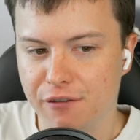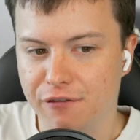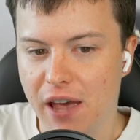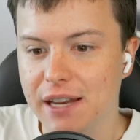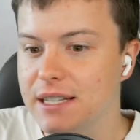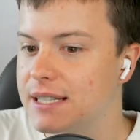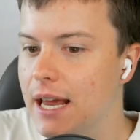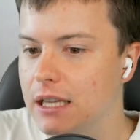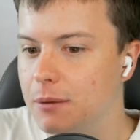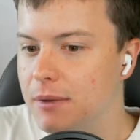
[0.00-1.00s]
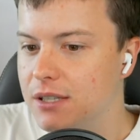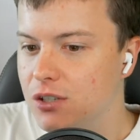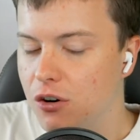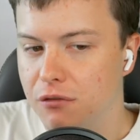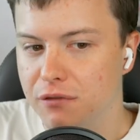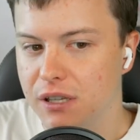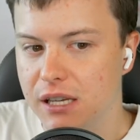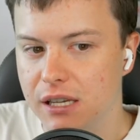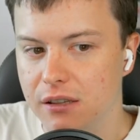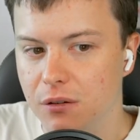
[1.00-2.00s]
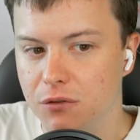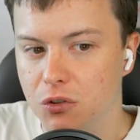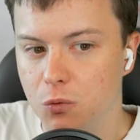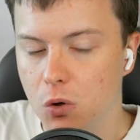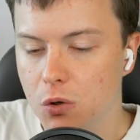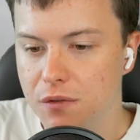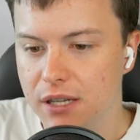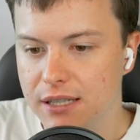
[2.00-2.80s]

fantasy elements of the dwarves,